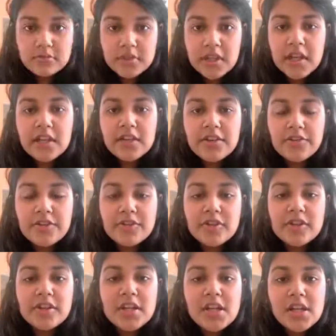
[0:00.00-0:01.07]
Hello everyone.
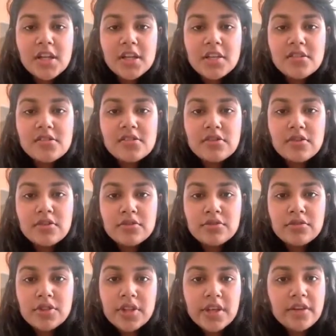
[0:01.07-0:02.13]
So
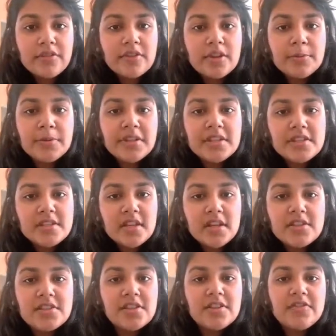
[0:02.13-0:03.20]
today we'll be
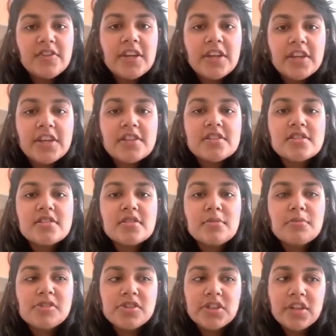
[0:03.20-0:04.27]
discussing various
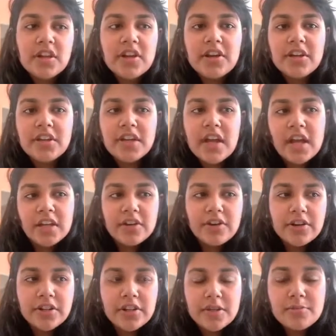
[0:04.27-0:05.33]
machine learning
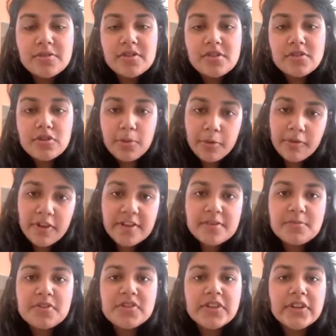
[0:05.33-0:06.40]
algorithms, supervised
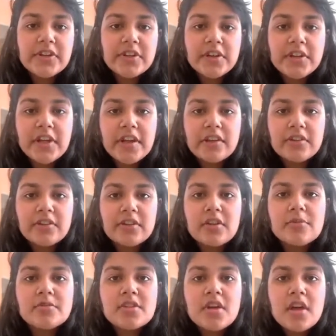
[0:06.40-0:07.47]
machine learning
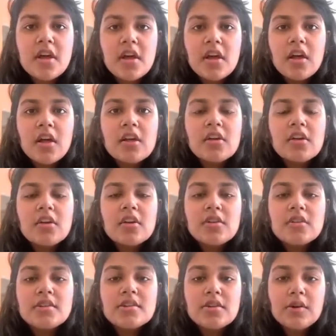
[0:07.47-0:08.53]
algorithms.
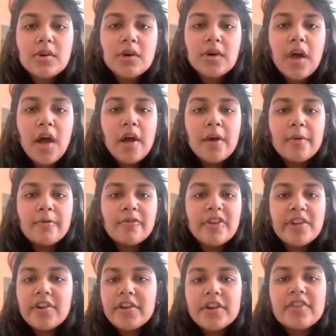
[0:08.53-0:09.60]
So
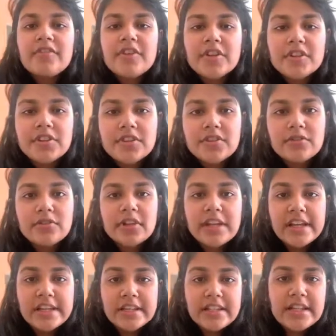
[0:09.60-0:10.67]
without any further ado,
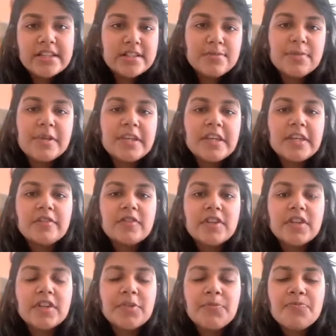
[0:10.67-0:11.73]
let's begin with it.